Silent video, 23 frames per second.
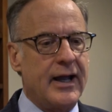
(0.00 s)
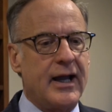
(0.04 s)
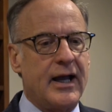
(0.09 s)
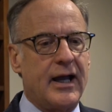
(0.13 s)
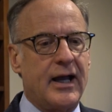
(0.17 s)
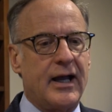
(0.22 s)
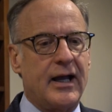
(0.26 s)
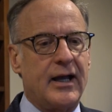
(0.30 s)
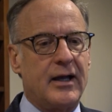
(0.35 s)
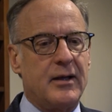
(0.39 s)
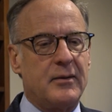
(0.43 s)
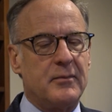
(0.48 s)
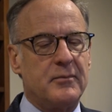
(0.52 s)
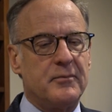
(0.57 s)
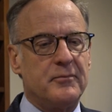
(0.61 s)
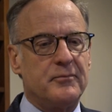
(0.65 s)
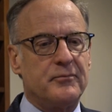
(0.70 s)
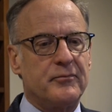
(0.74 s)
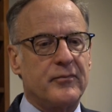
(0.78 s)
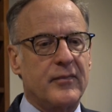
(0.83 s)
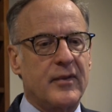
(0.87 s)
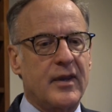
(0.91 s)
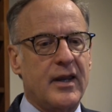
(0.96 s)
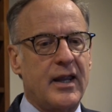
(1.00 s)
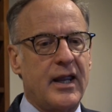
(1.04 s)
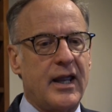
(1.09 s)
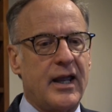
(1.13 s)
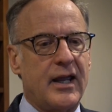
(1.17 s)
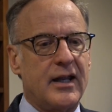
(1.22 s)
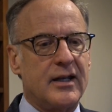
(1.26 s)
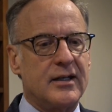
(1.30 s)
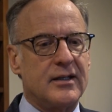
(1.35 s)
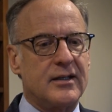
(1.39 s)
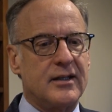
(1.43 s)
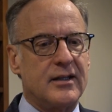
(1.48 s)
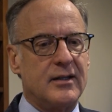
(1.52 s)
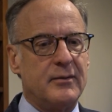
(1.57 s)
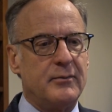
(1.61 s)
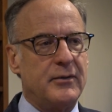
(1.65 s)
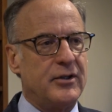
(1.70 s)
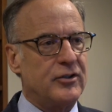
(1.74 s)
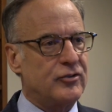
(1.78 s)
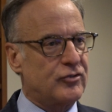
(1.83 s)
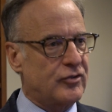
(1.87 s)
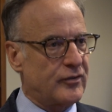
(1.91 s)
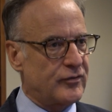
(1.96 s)
Um, and the
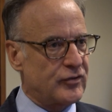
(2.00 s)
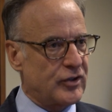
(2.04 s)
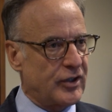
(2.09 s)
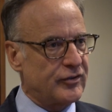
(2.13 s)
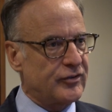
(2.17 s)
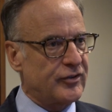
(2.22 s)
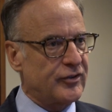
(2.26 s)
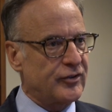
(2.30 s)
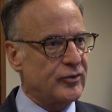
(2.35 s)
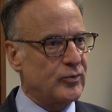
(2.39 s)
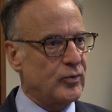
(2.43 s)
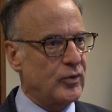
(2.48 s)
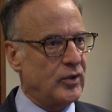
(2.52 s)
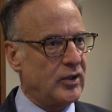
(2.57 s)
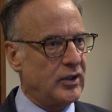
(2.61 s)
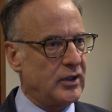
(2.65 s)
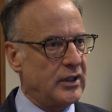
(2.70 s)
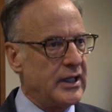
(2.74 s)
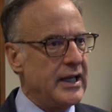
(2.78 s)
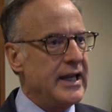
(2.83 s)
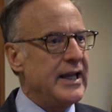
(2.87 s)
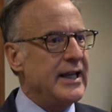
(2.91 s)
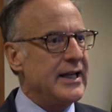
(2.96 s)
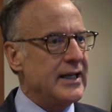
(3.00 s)
Minister of Justice will